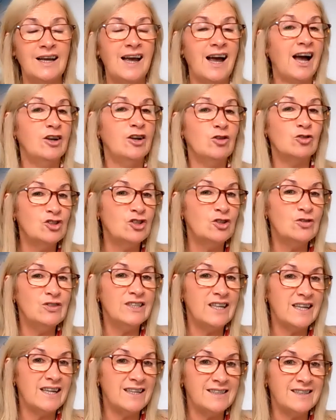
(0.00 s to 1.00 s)
And on 2
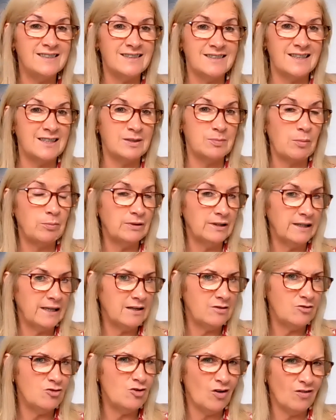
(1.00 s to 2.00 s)
days, it's
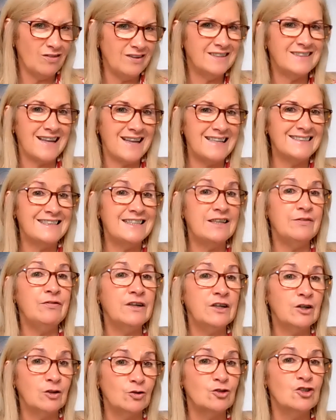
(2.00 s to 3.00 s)
probably not, it's
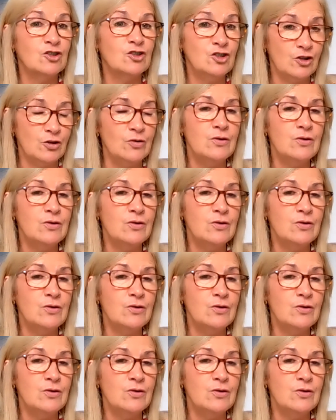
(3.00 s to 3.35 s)
difficult to do.